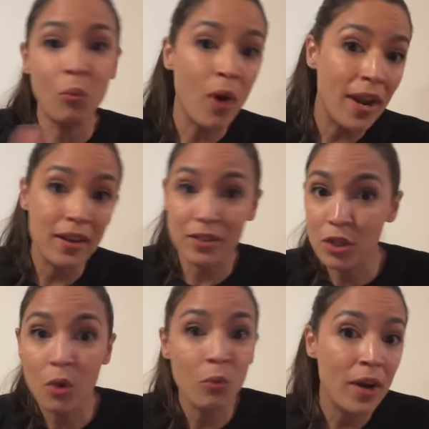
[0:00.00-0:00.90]
what,
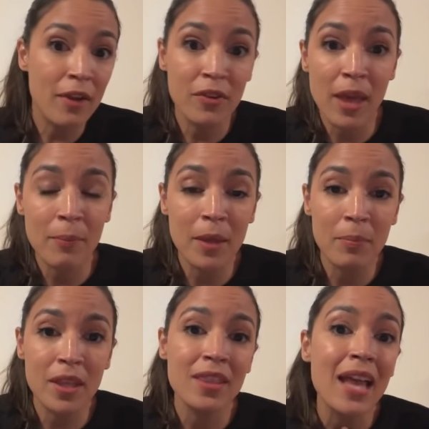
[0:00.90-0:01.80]
you know, whatever that may
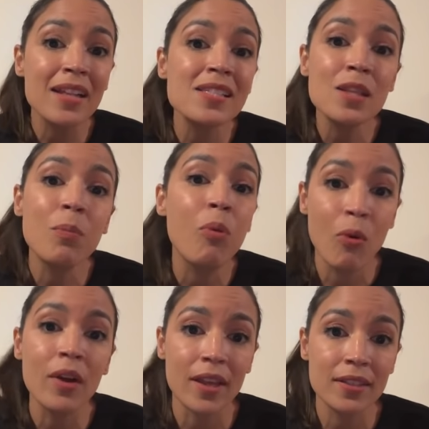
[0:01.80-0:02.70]
be, that's the
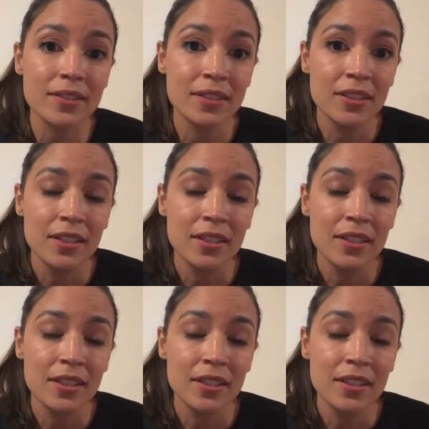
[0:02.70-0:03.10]
point,